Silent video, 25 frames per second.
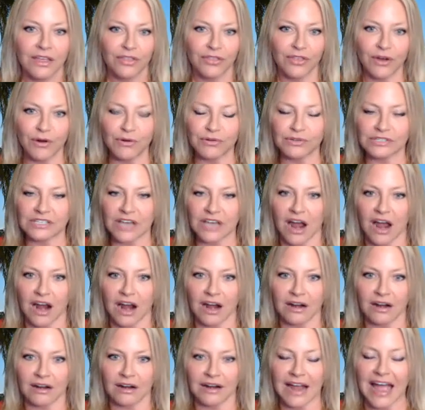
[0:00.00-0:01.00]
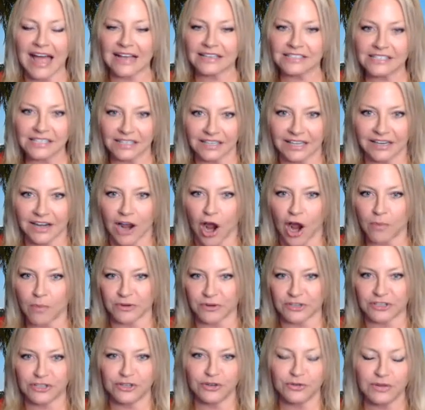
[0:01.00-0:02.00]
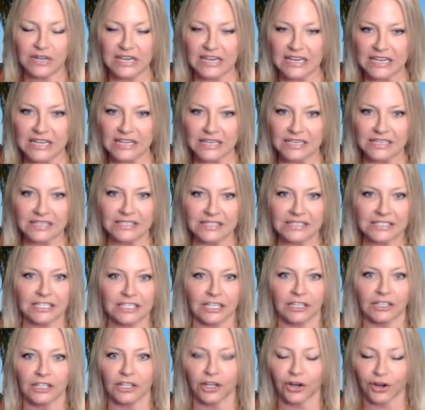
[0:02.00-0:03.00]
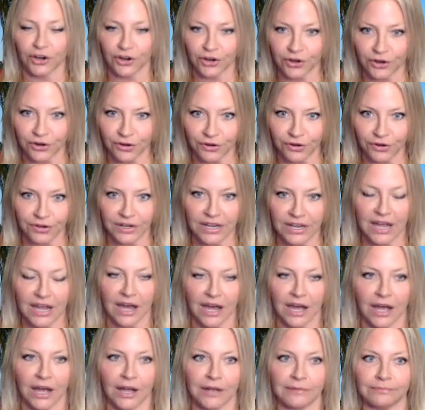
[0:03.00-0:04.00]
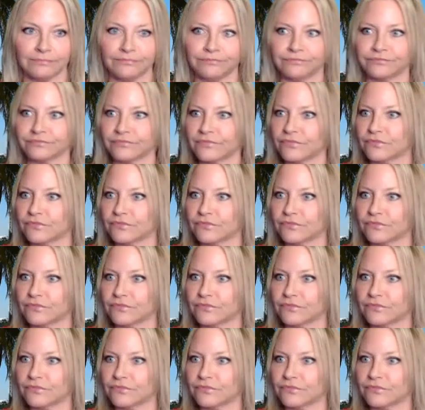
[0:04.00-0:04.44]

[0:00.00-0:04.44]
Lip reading: those are excellent opportunities to learn on